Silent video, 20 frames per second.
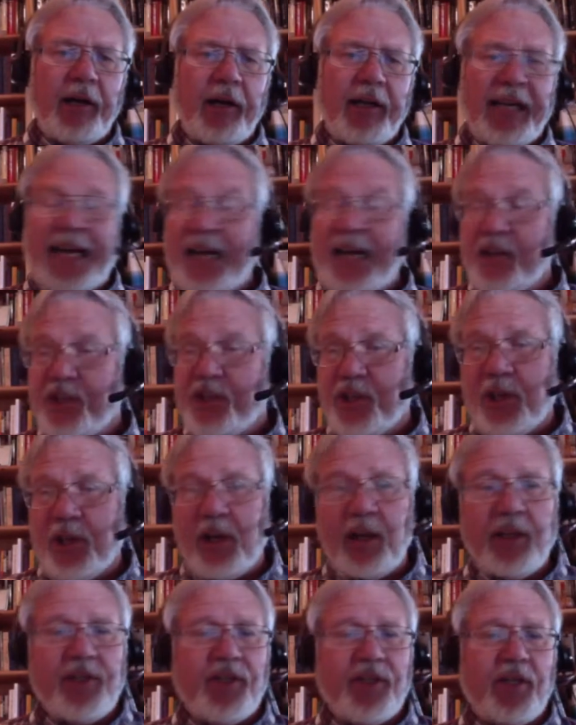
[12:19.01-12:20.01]

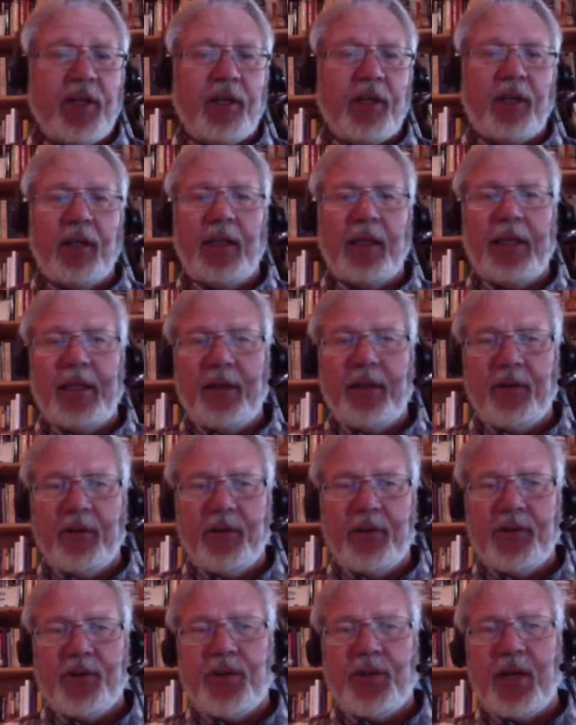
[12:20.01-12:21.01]
nationalistic
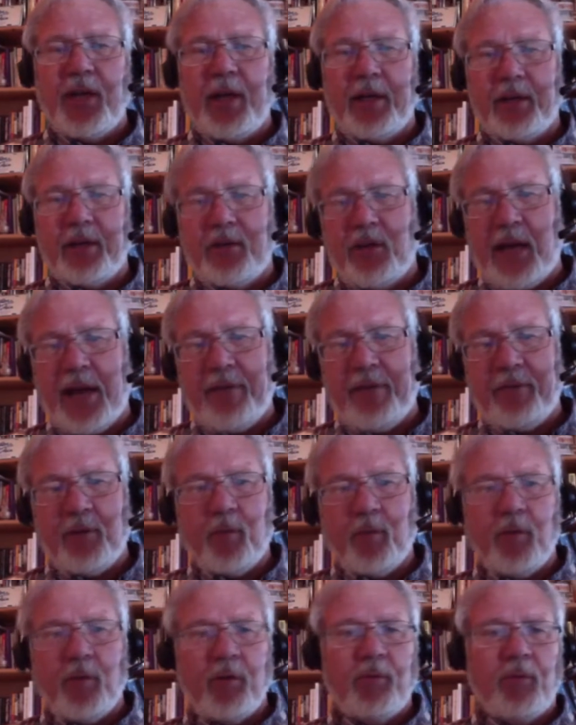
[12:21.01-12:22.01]
leaders that after
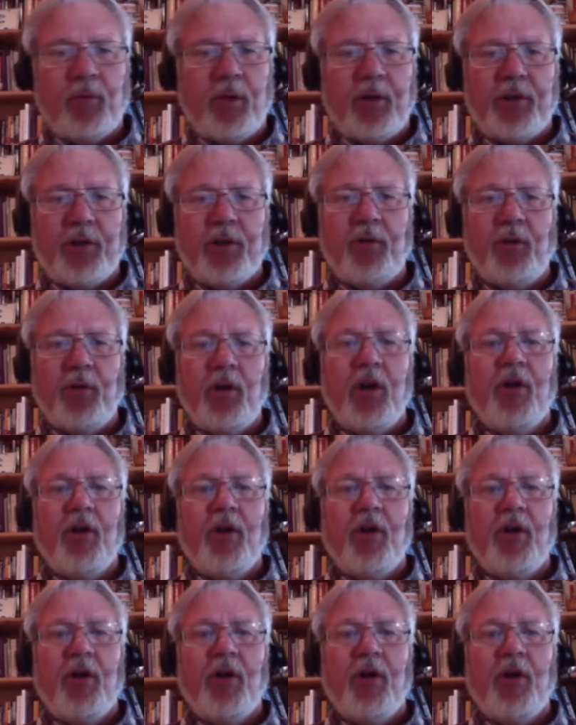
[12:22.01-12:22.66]
World War II